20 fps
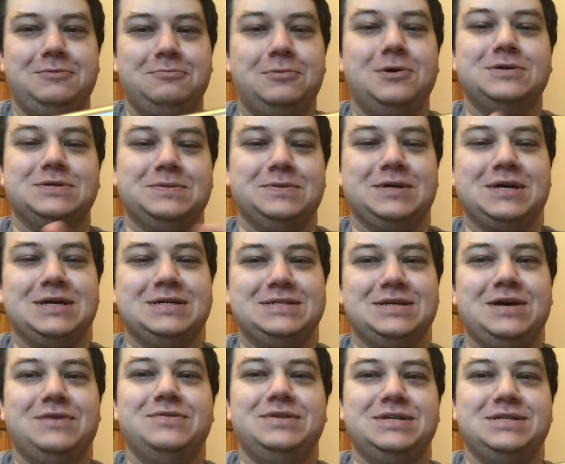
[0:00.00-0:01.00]
mostly because
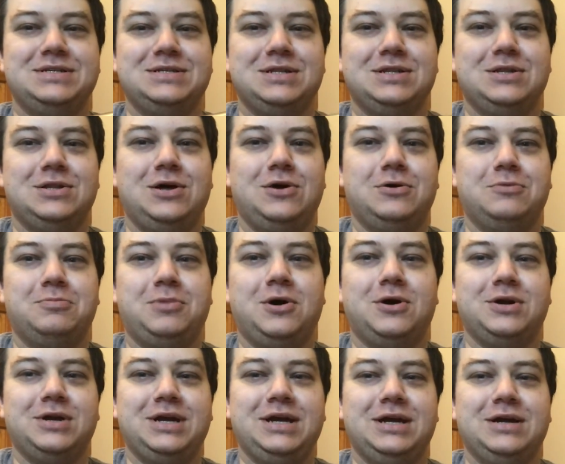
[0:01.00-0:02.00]
of this long
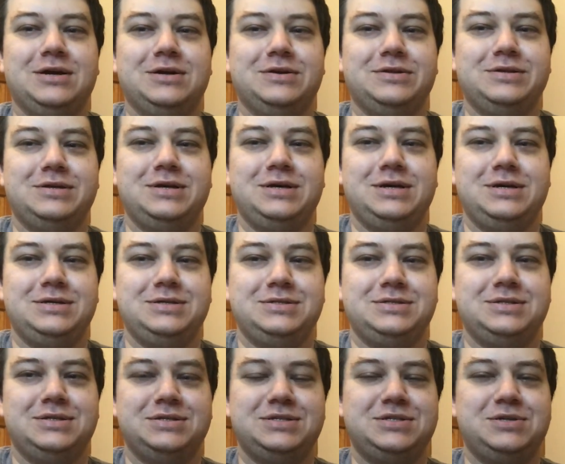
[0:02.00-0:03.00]
part here,
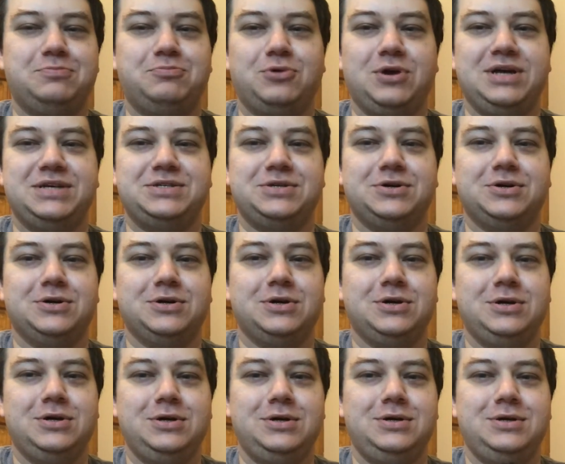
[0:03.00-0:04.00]
the suppressor,
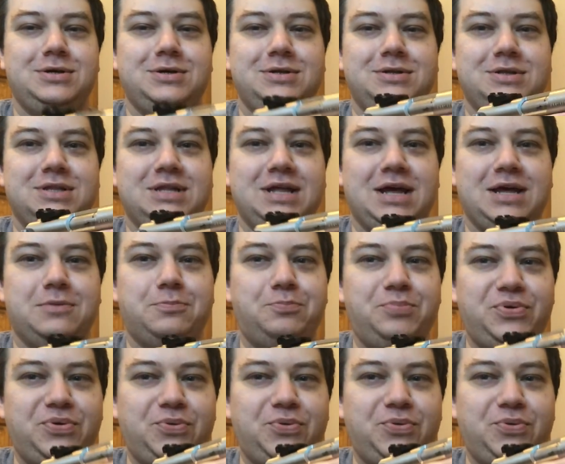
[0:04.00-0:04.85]
the hand,